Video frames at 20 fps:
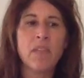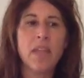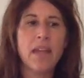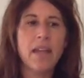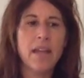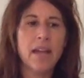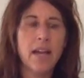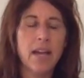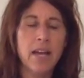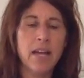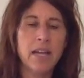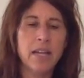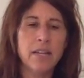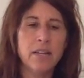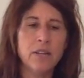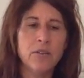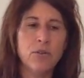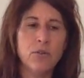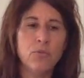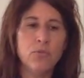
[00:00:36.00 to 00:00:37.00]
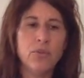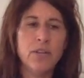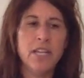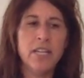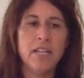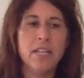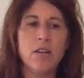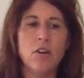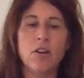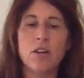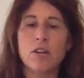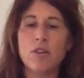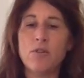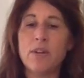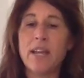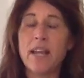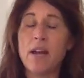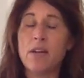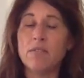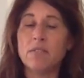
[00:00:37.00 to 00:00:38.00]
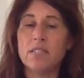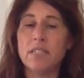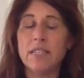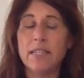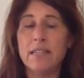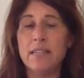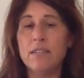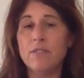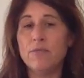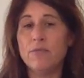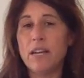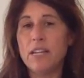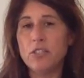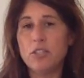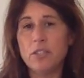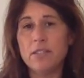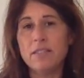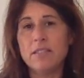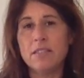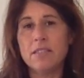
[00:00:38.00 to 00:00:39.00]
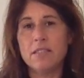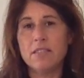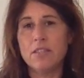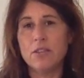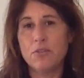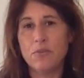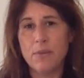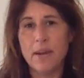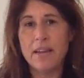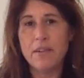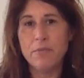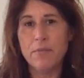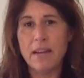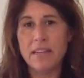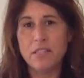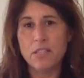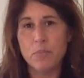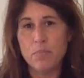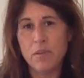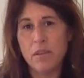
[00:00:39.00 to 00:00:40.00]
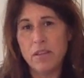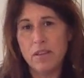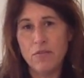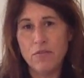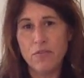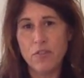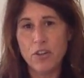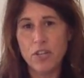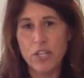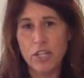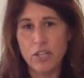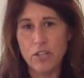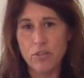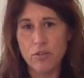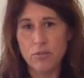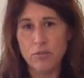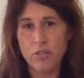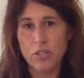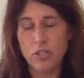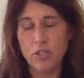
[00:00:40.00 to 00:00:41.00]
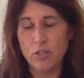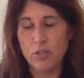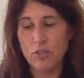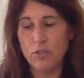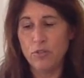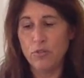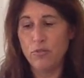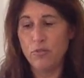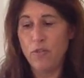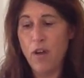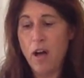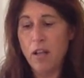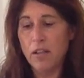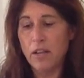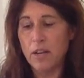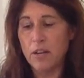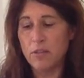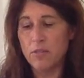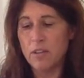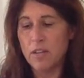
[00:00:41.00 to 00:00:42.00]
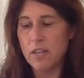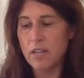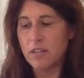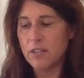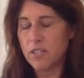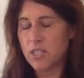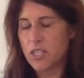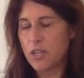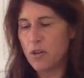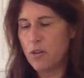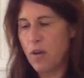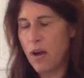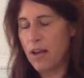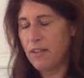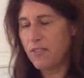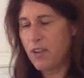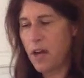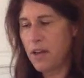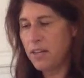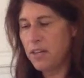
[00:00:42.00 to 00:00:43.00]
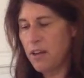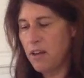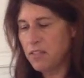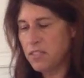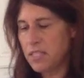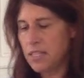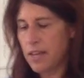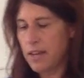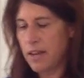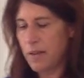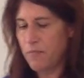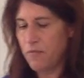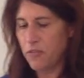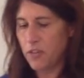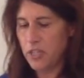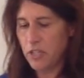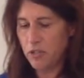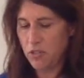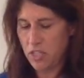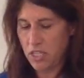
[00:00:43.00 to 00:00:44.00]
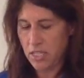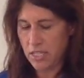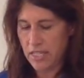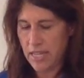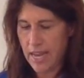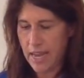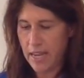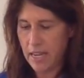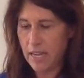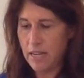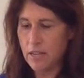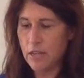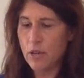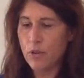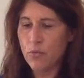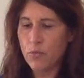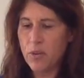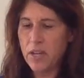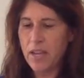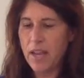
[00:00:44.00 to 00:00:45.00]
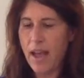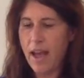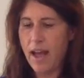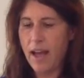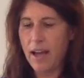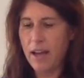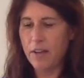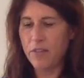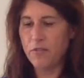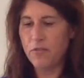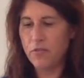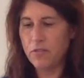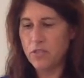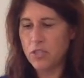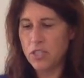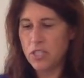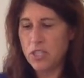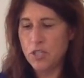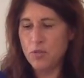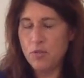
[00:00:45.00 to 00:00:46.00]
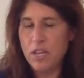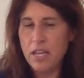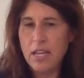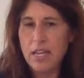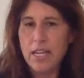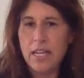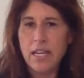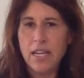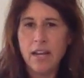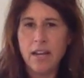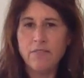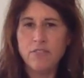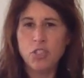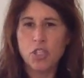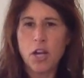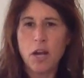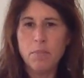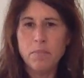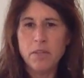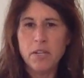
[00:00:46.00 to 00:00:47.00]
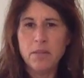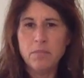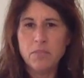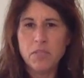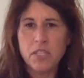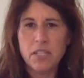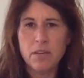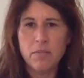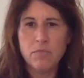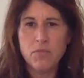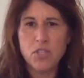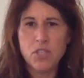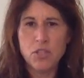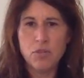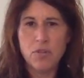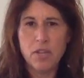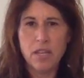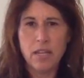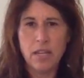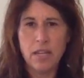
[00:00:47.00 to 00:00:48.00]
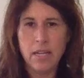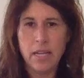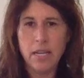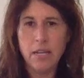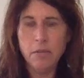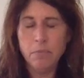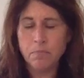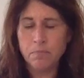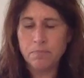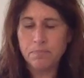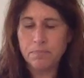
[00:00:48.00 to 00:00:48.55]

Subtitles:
and we aren't going out to eat in restaurants, this is a great recipe for you to follow. So I've got it all set up for you today. We have zucchini. I've chopped up some zucchini.